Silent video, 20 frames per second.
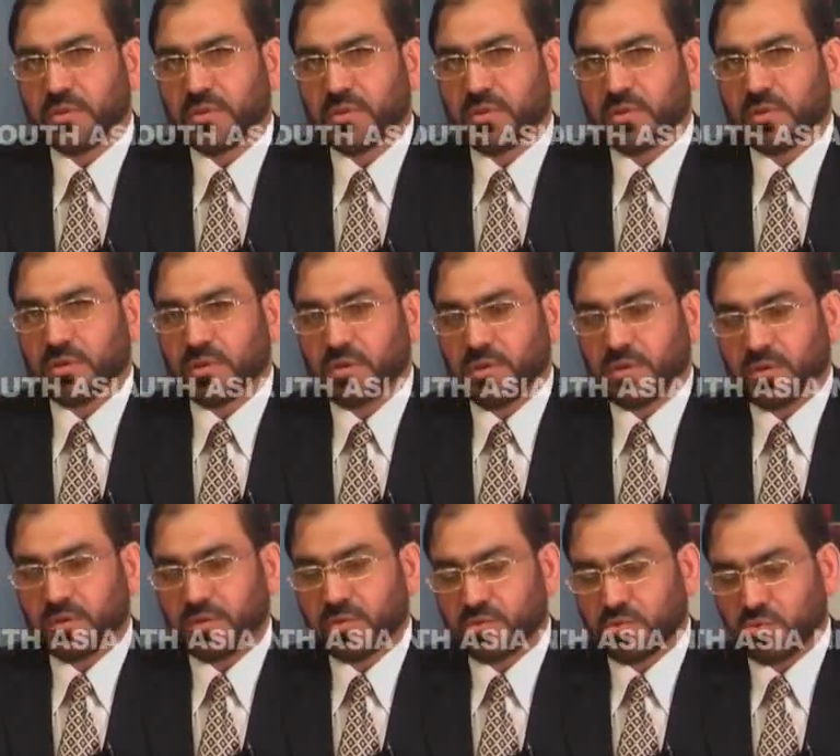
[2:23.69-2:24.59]
wants the
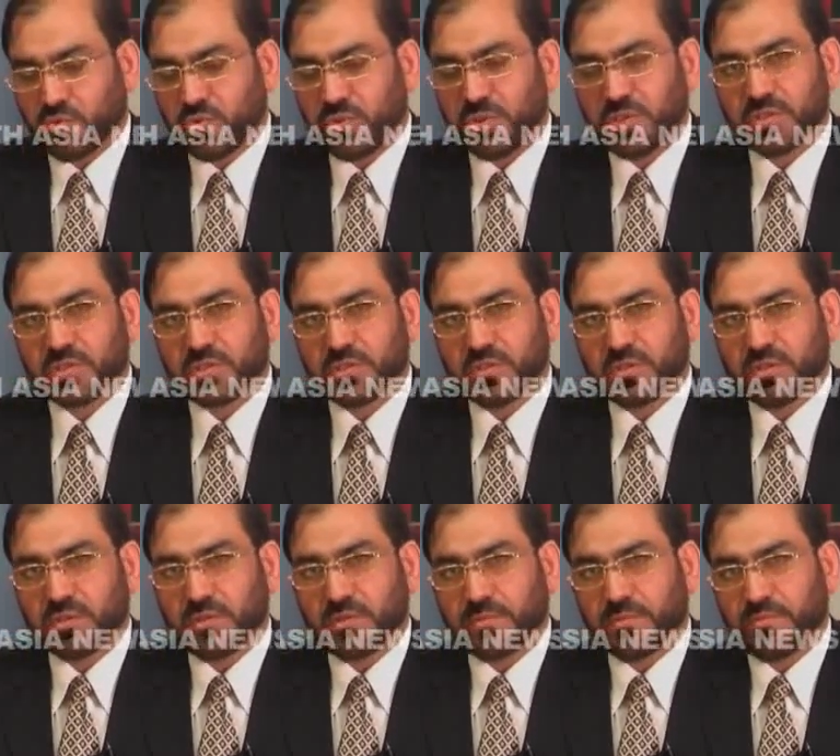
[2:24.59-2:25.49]
United States to
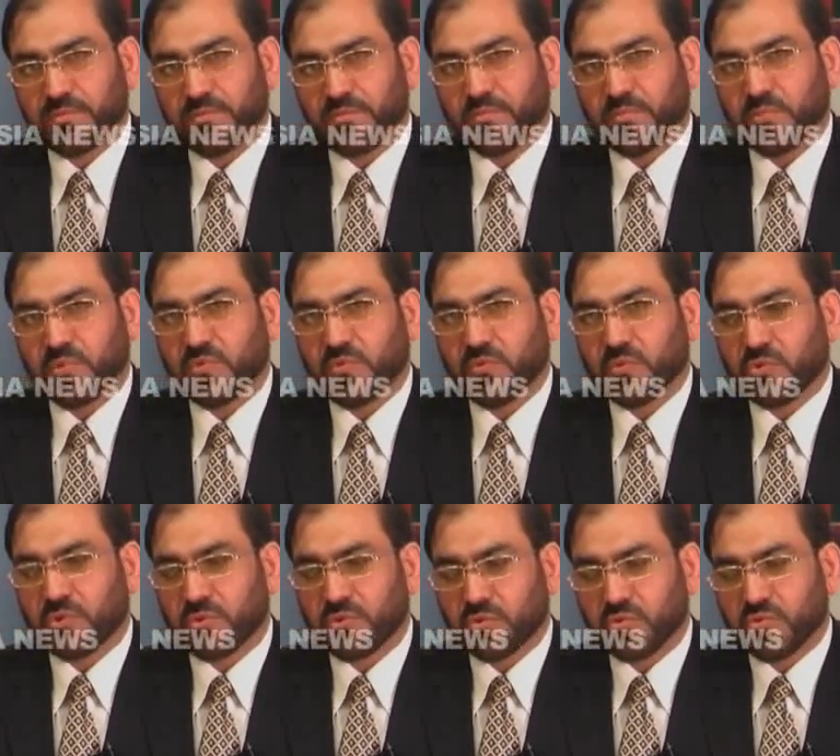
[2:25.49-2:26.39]
take stringent
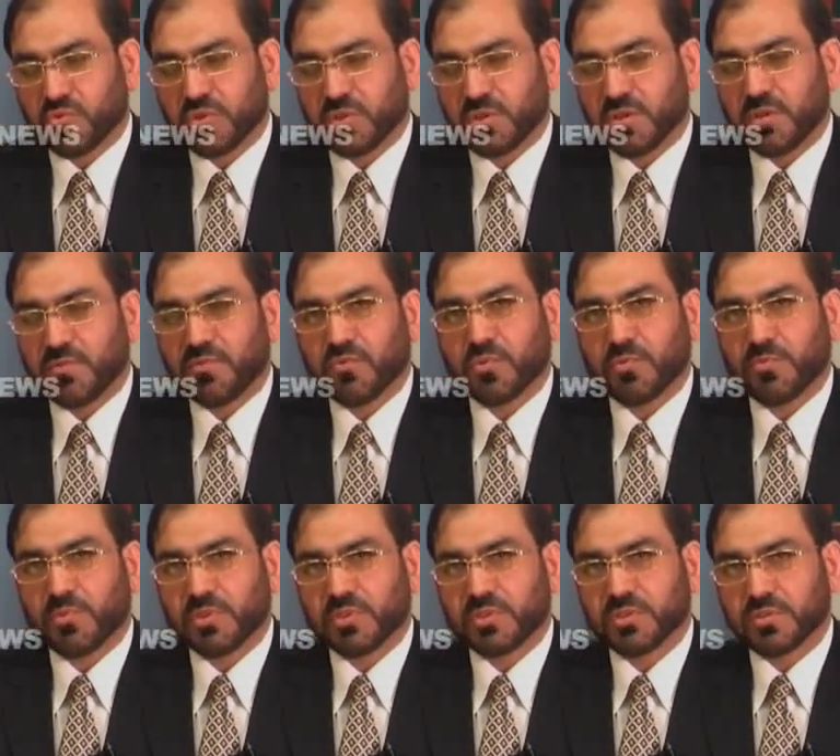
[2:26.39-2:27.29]
action against
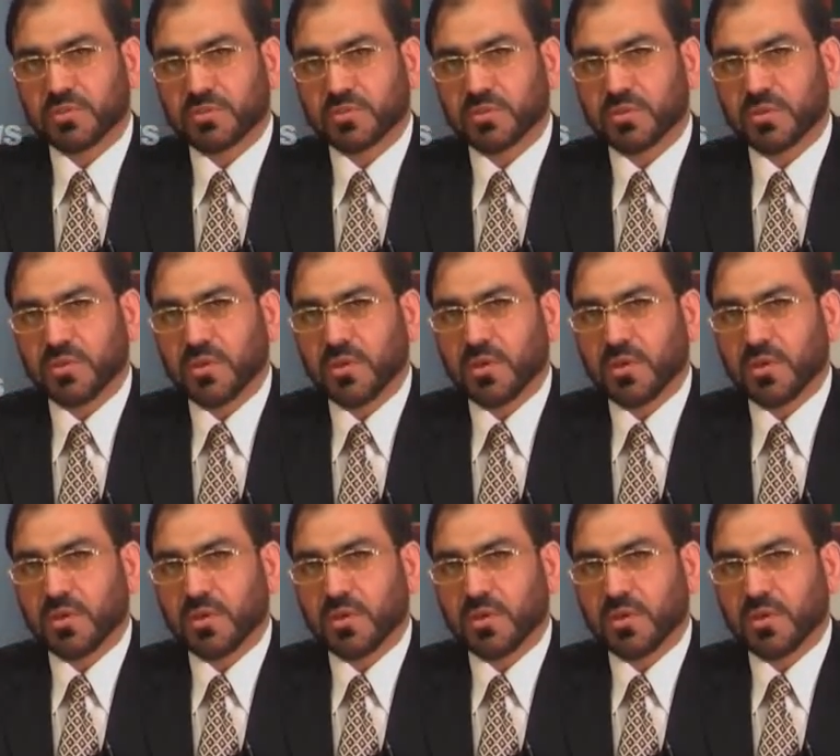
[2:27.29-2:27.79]
Pakistan.